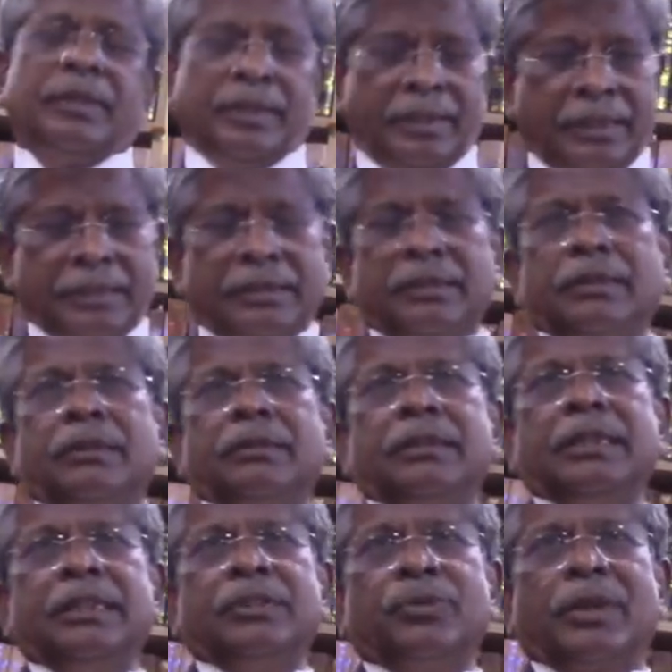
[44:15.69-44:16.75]
These
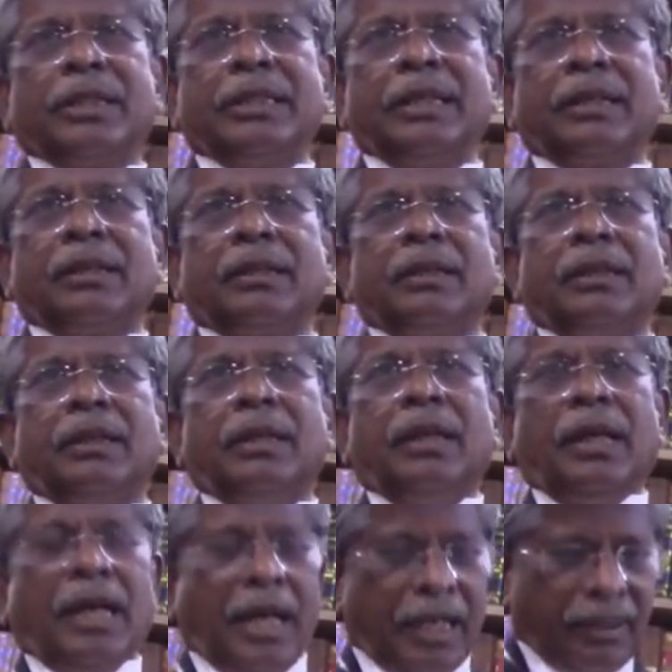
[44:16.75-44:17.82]
things were there.
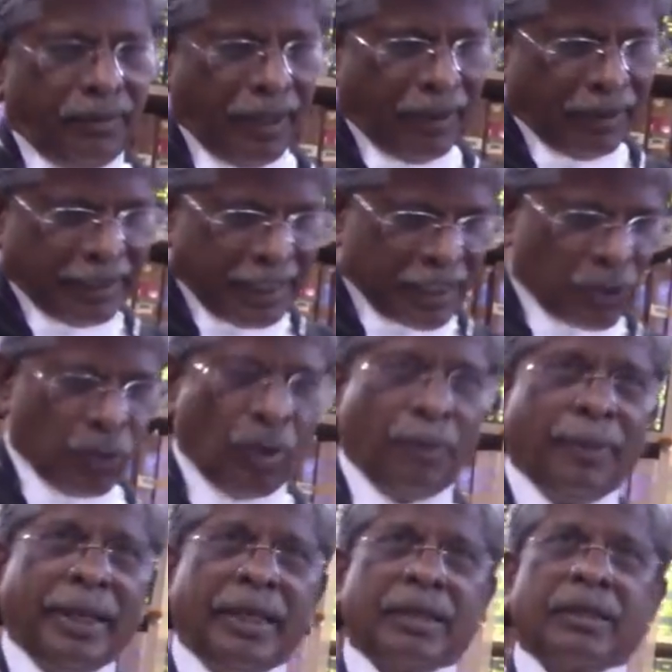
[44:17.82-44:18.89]
And when I was just
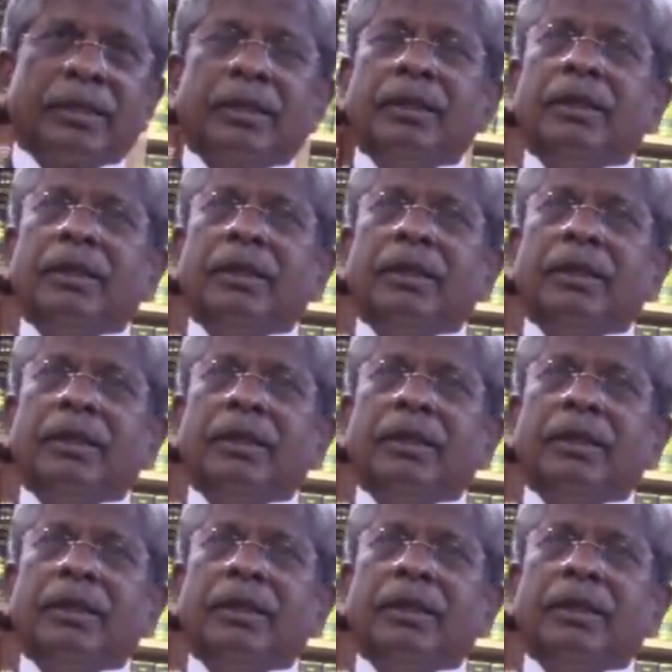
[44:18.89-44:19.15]
opening,